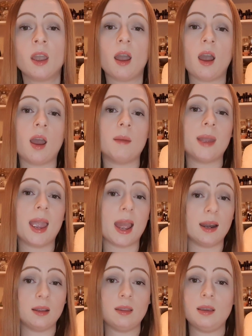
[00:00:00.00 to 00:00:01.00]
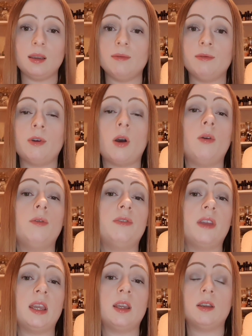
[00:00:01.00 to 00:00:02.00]
anything
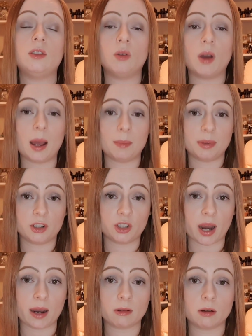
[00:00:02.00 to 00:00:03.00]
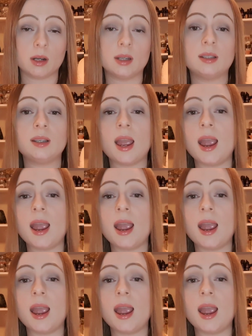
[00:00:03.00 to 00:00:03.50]
involving your upper chakras,